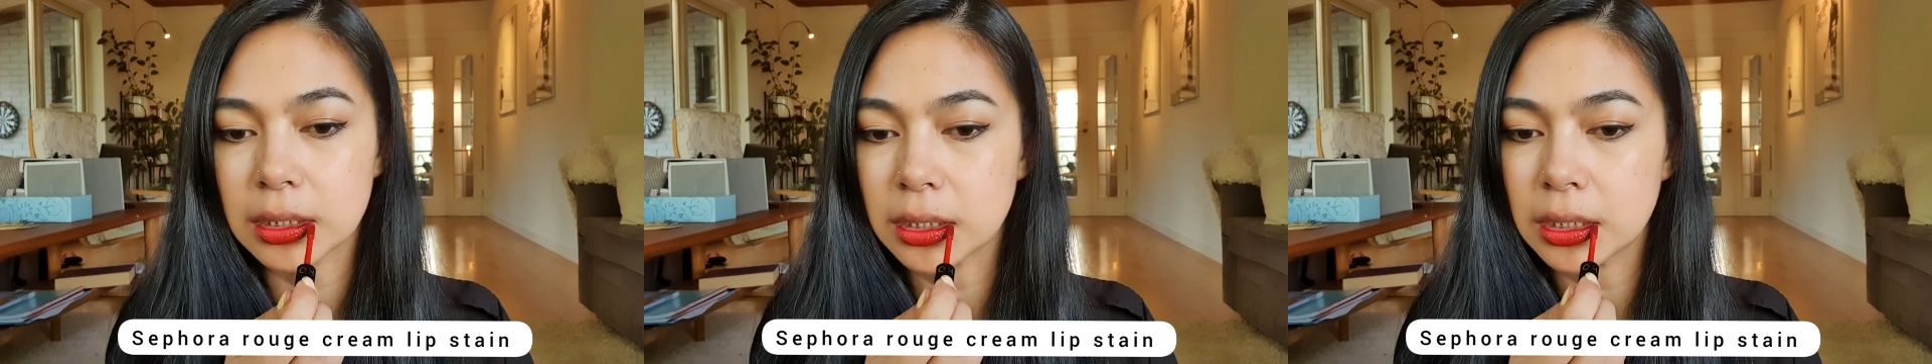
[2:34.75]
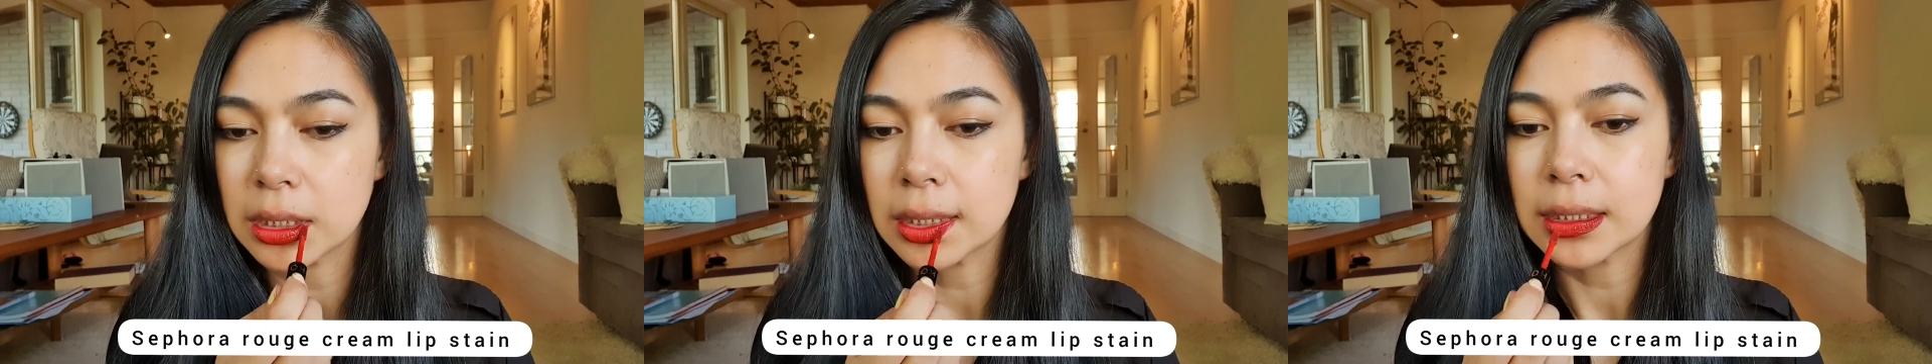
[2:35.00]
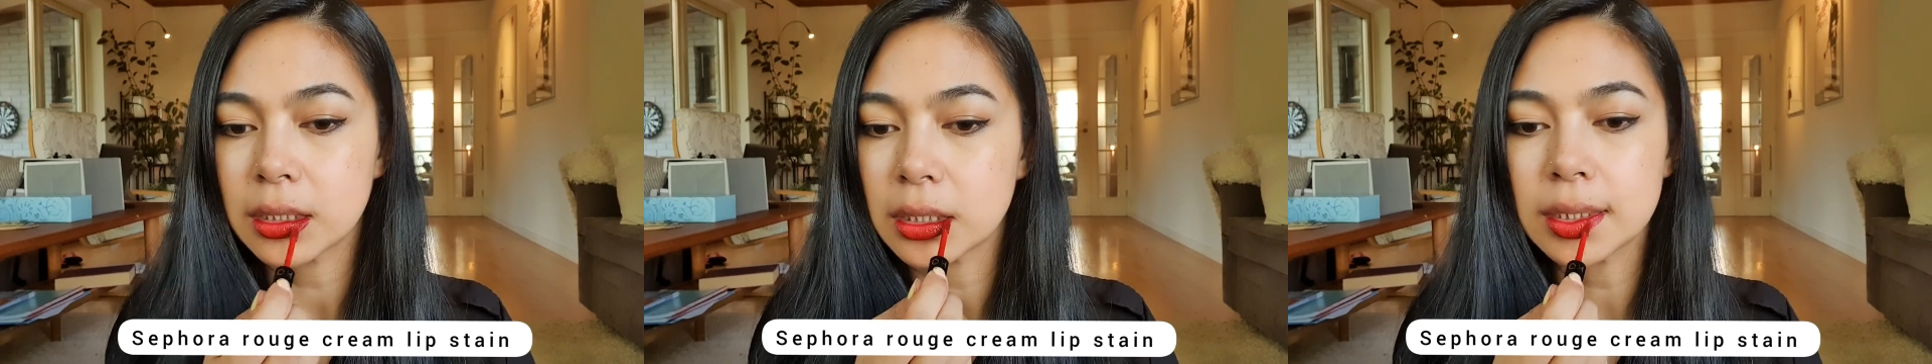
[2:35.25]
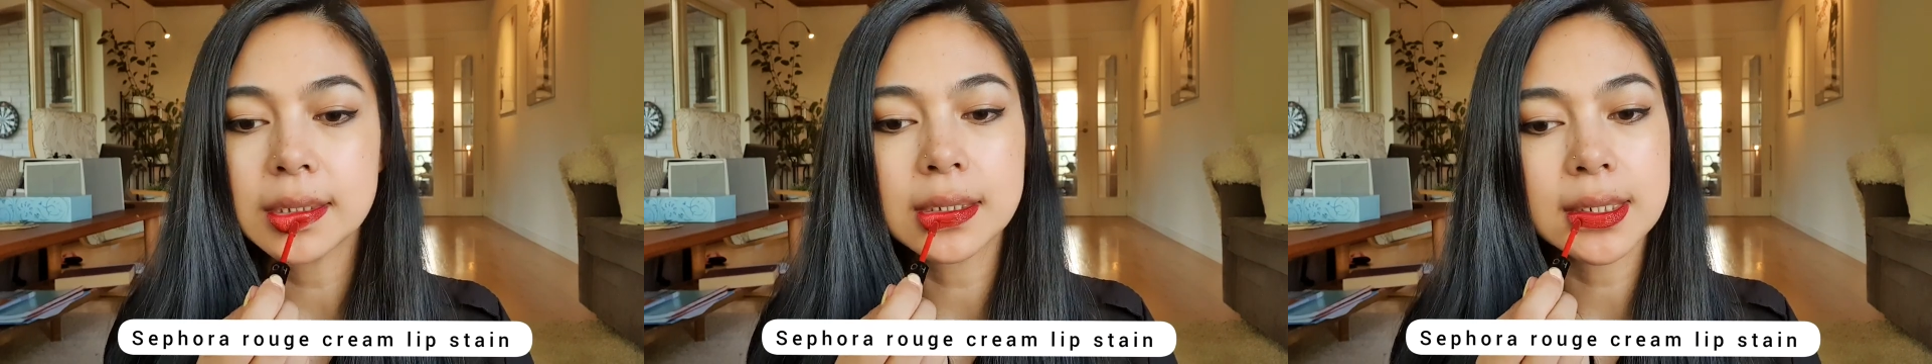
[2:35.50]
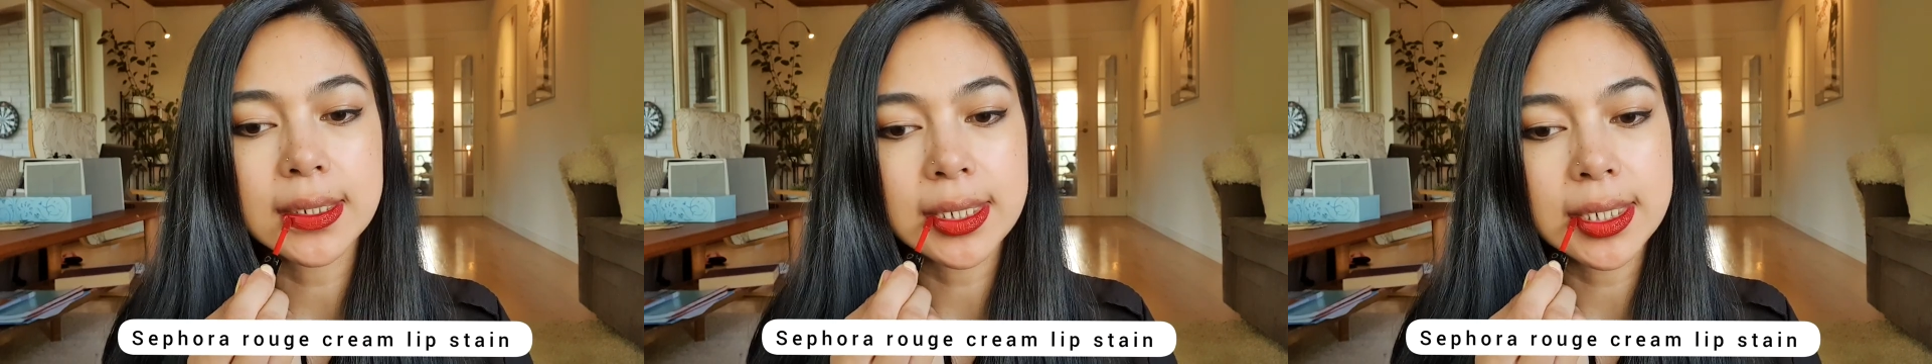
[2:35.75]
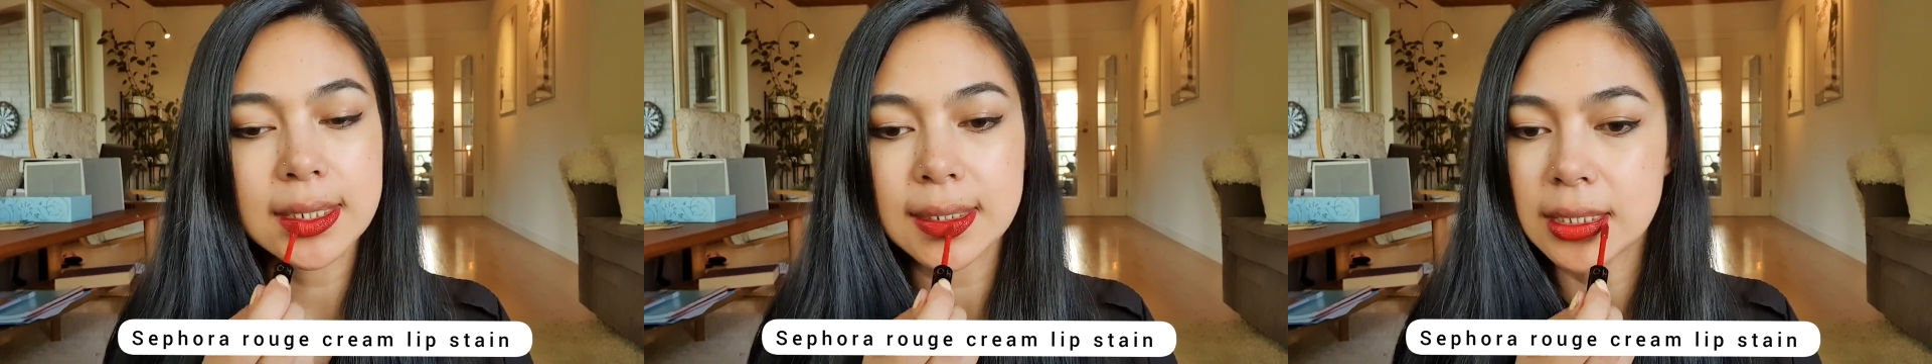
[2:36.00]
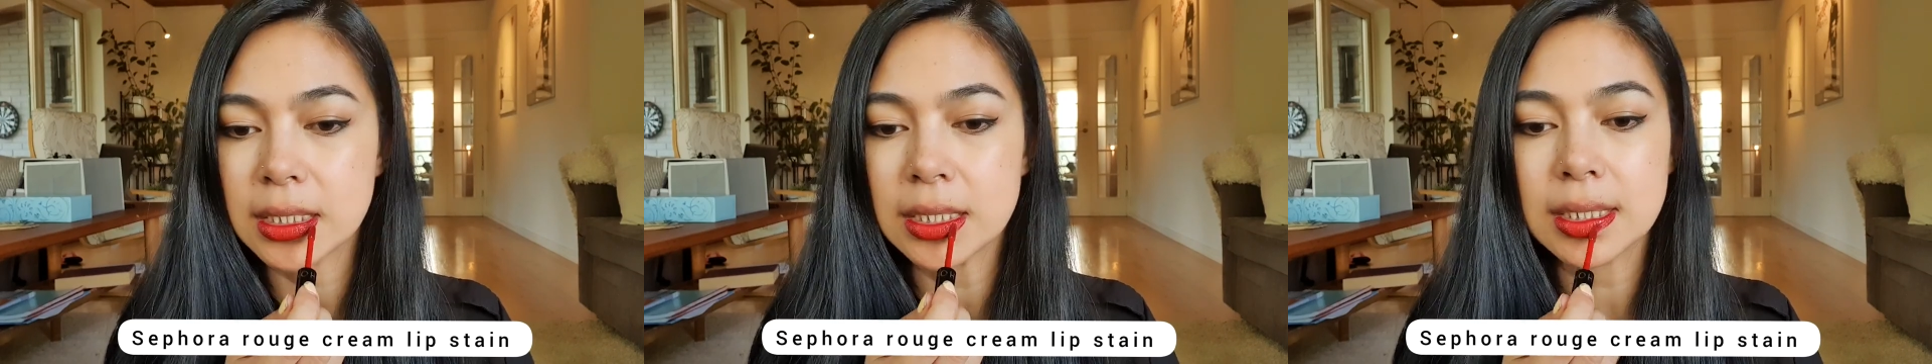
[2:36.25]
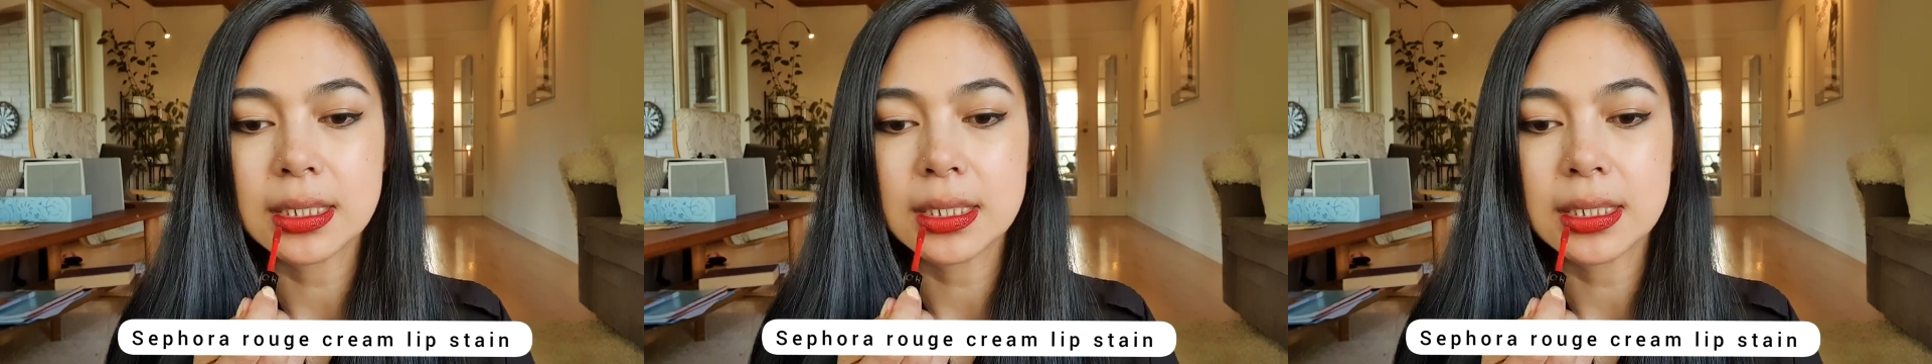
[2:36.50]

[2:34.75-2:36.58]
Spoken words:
feel so dry.